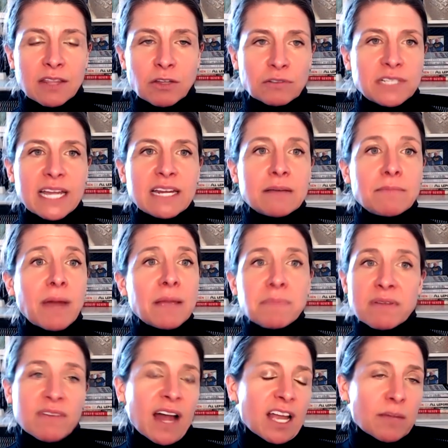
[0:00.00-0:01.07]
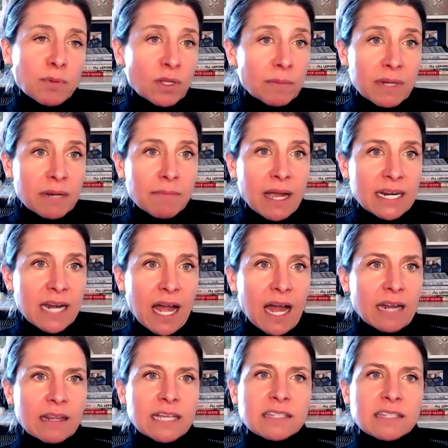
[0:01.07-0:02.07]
Their data might be valuable, but it might not.